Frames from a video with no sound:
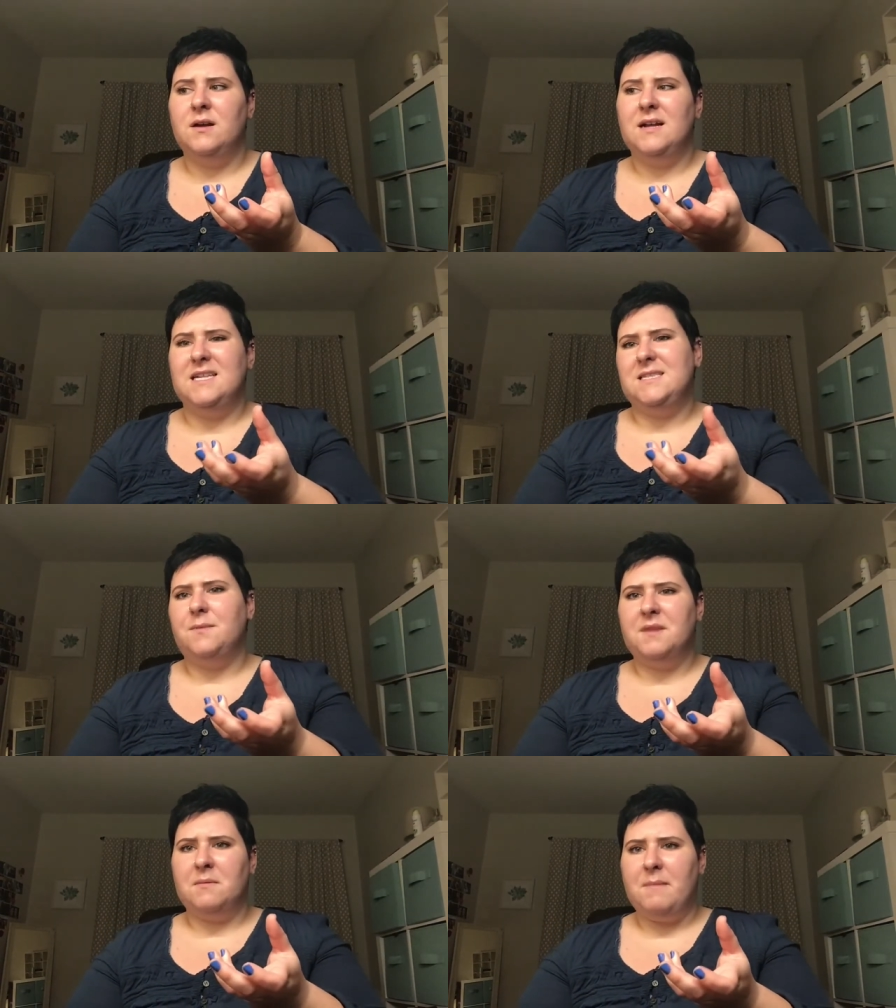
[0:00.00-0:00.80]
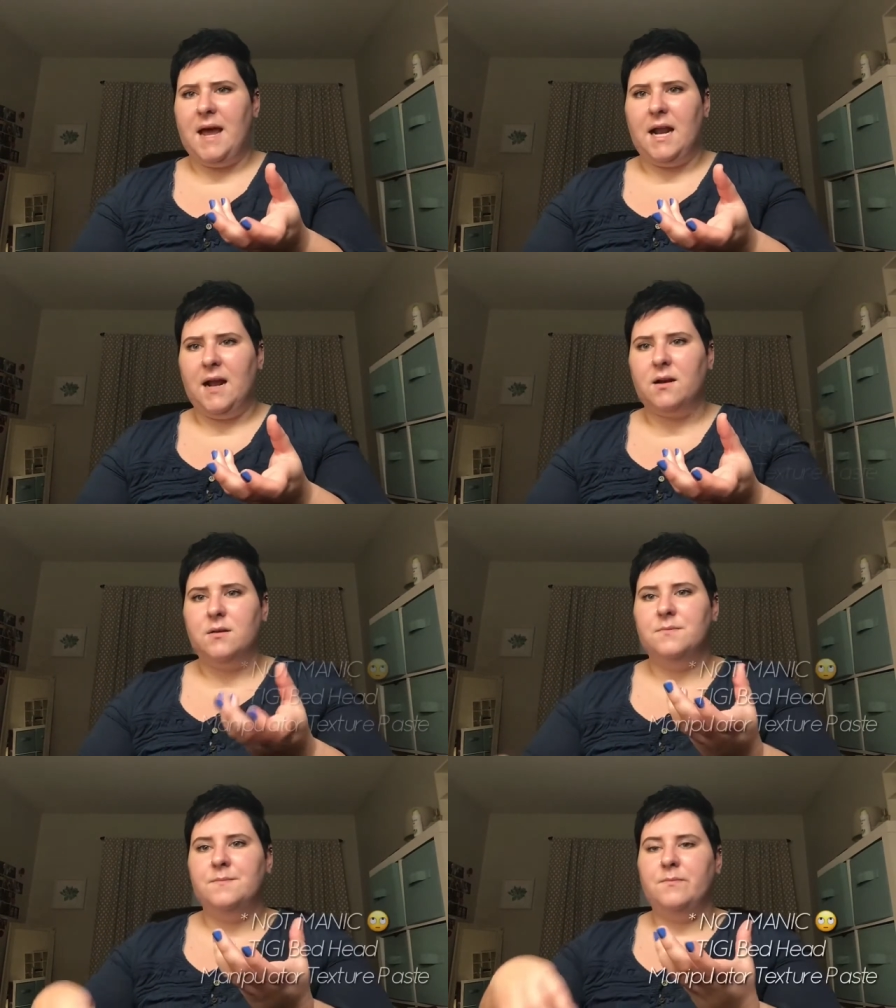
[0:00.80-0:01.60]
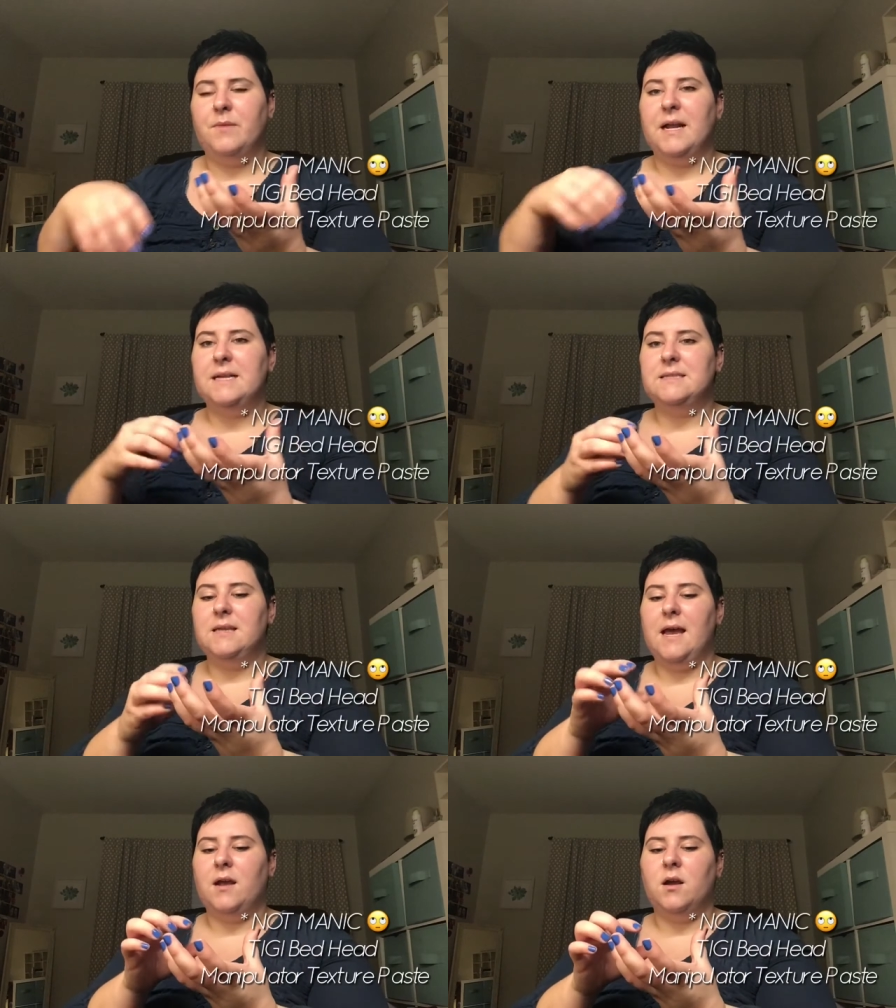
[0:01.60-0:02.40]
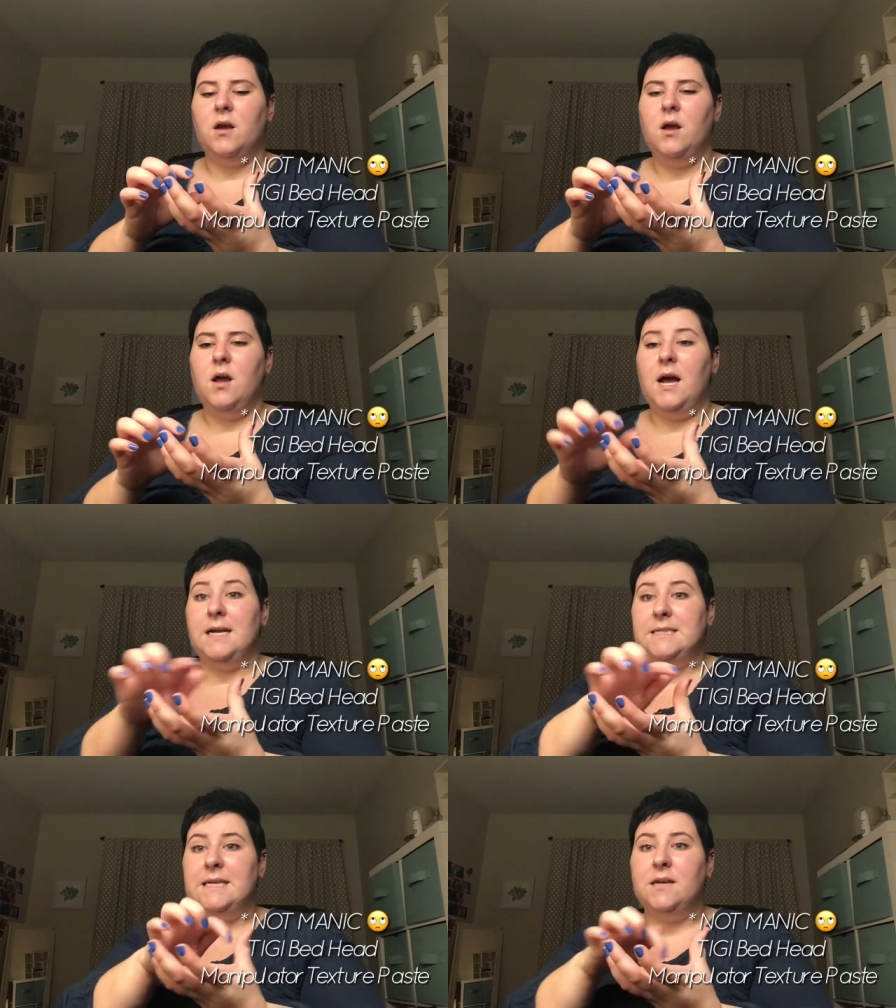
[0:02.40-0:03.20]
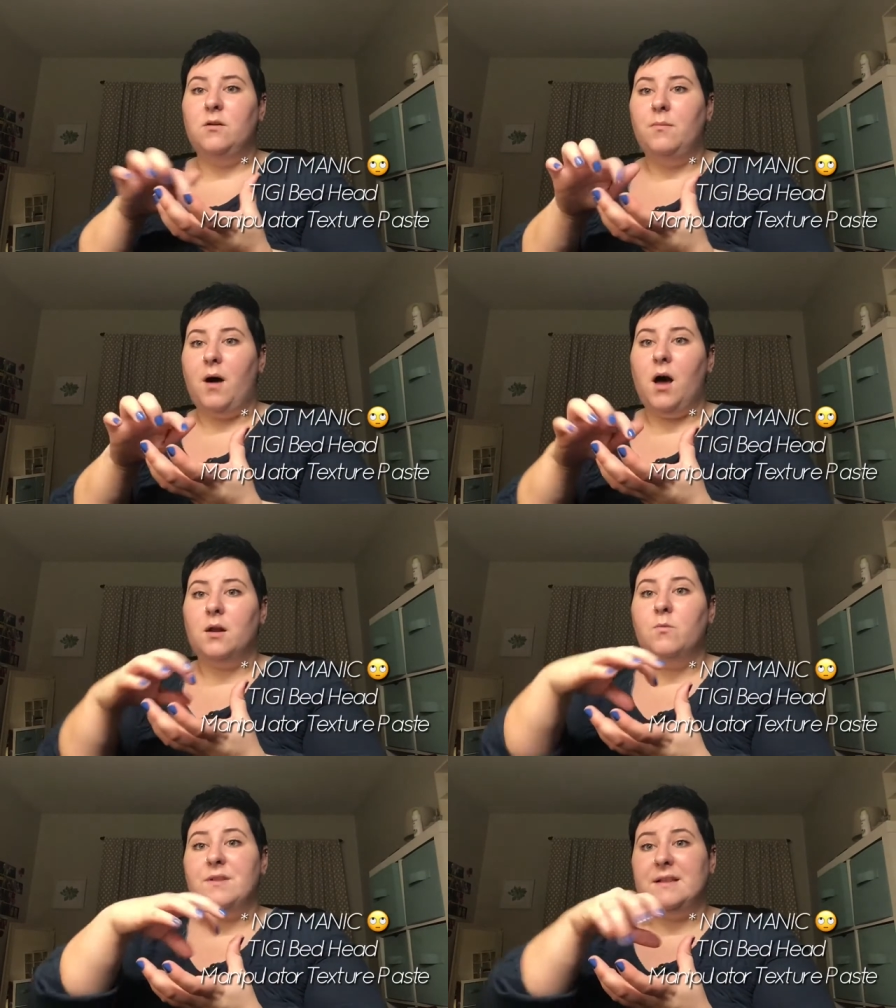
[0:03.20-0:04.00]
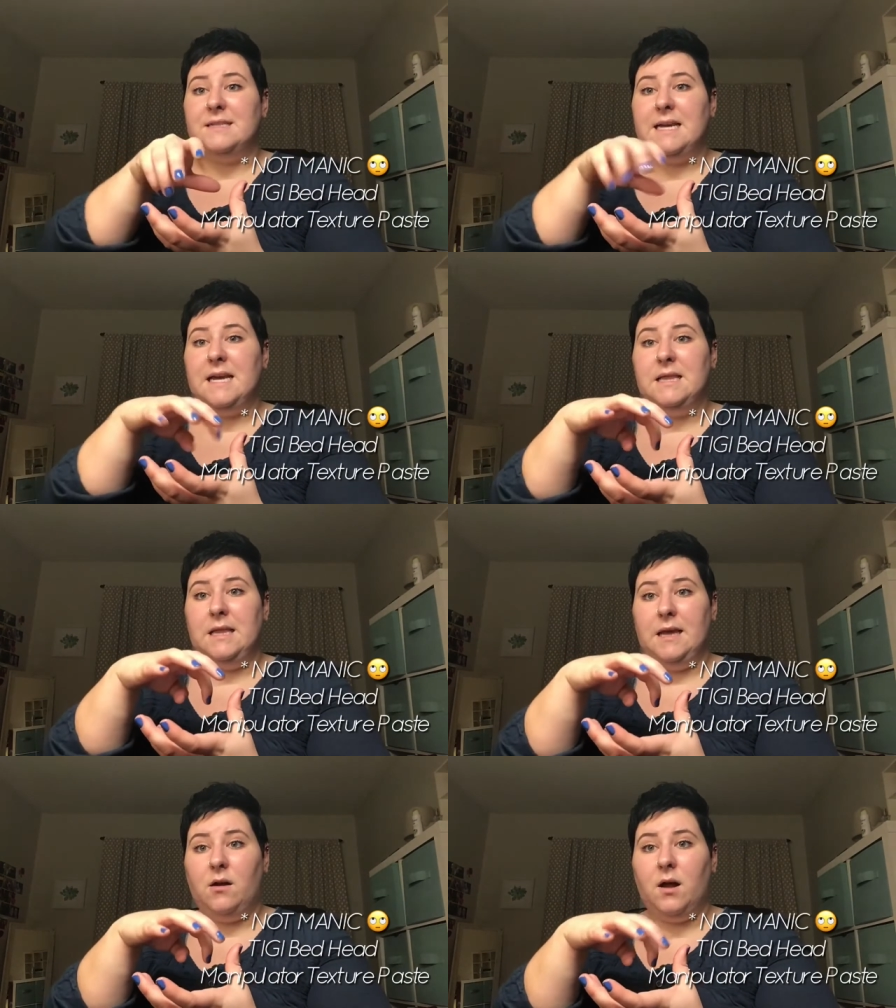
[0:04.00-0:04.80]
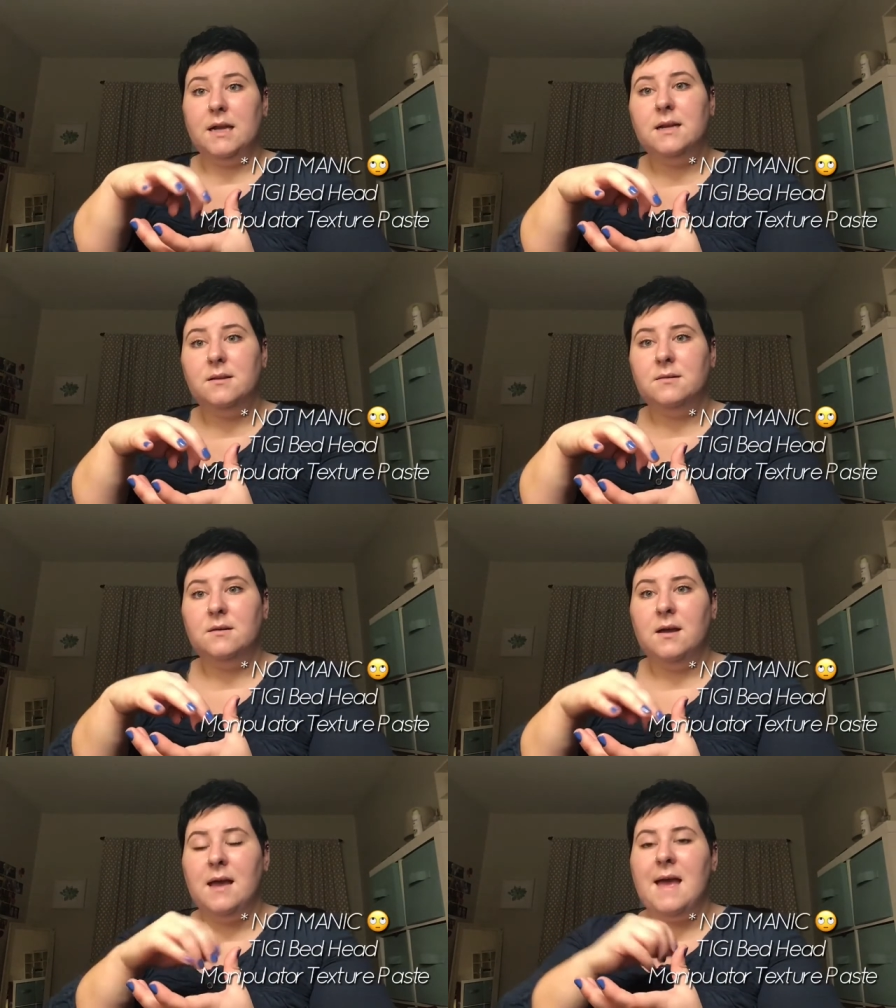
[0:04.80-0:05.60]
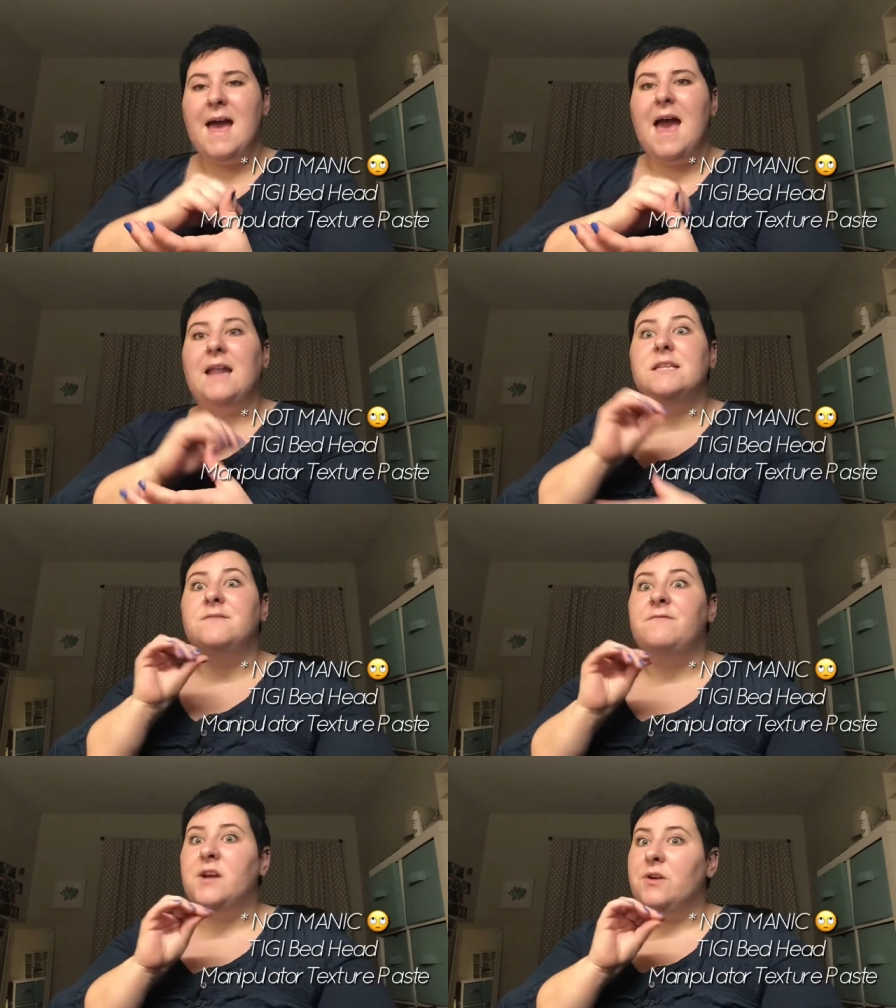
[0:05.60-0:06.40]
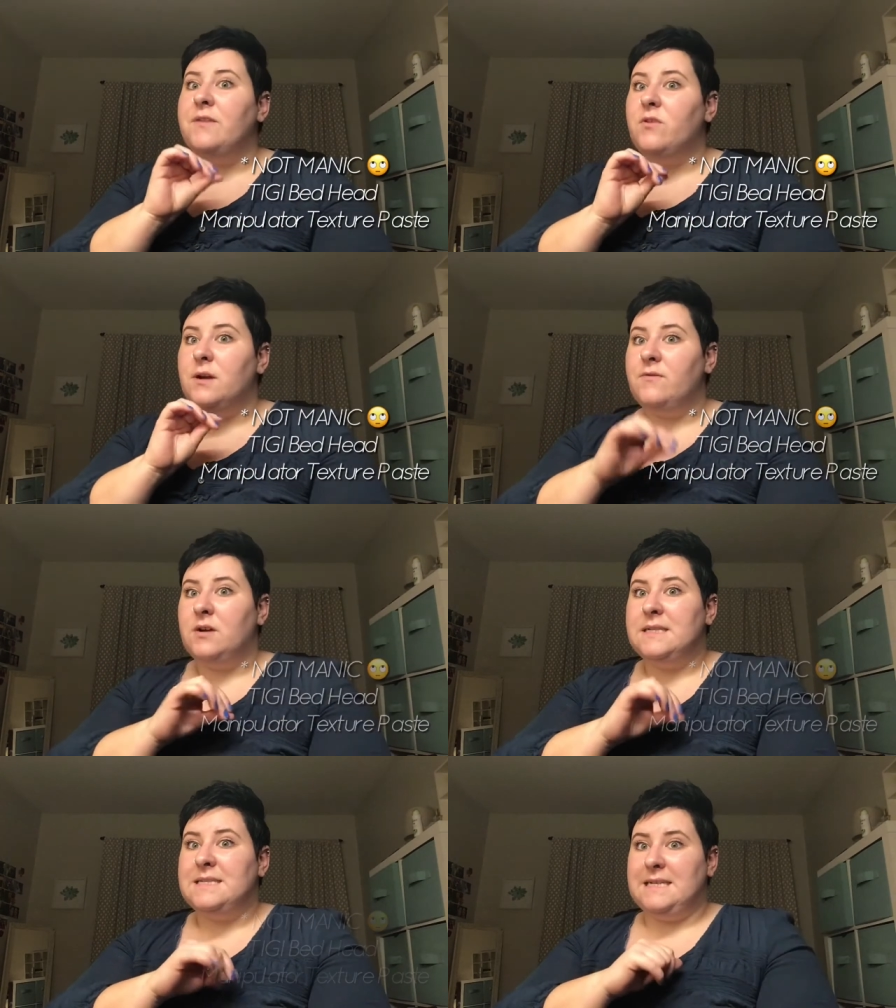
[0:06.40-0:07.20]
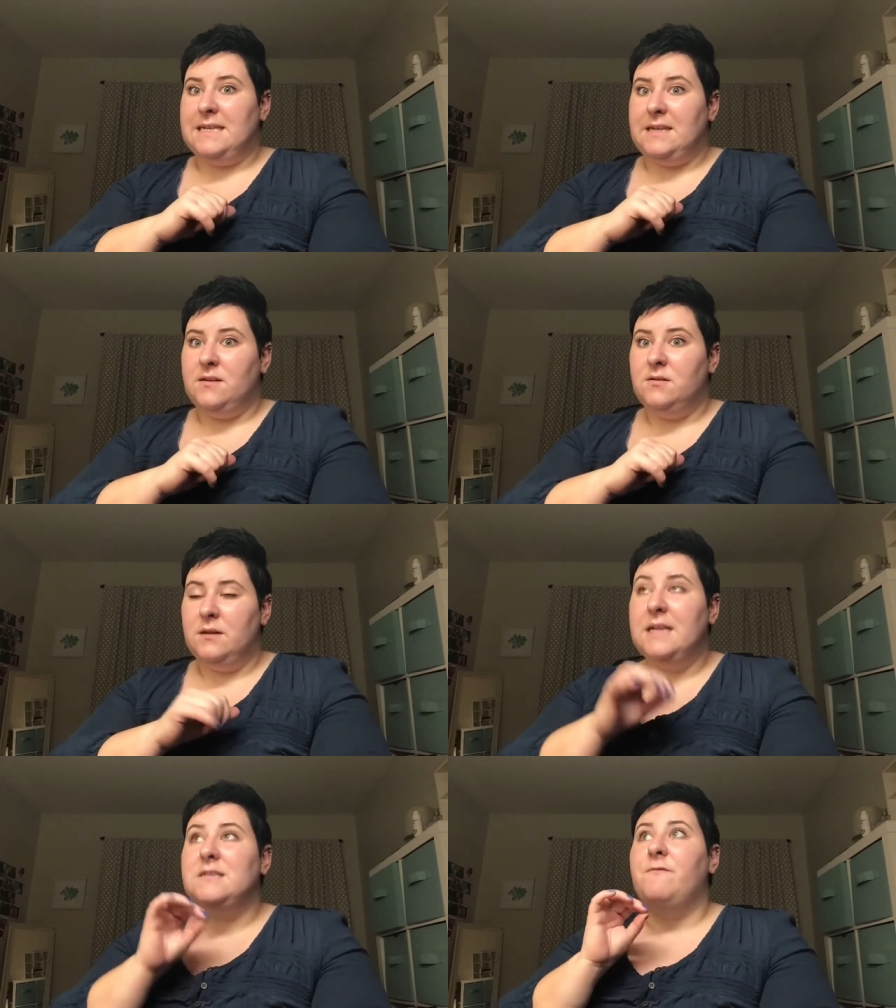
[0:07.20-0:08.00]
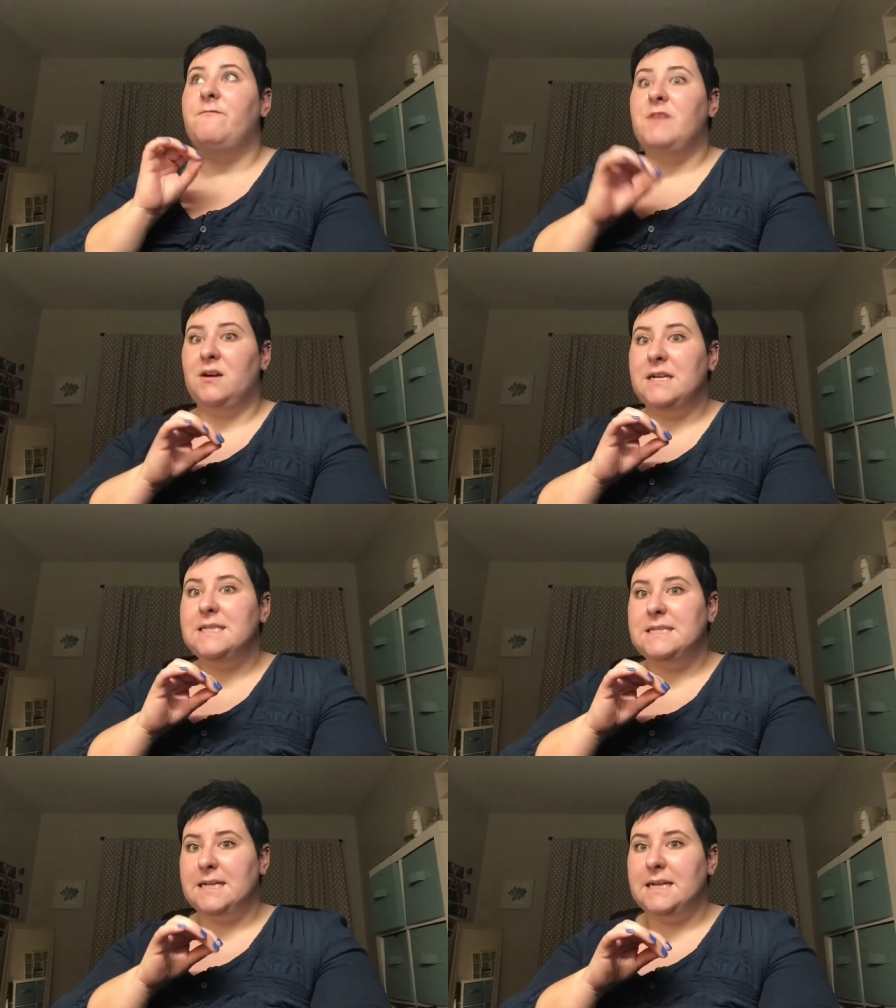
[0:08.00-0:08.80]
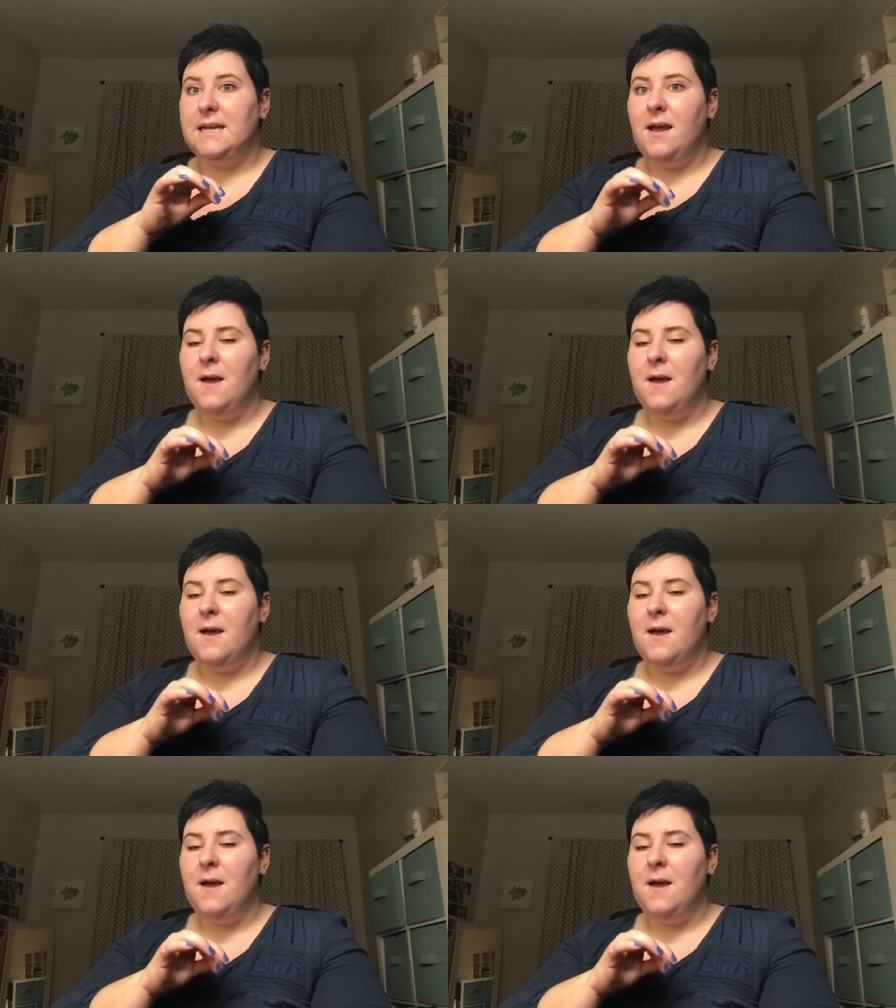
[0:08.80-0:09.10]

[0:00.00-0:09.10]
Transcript: it's something manic, but it's like a teal bottom with a tin lid on it and it's very, very, very sticky. It's very sticky,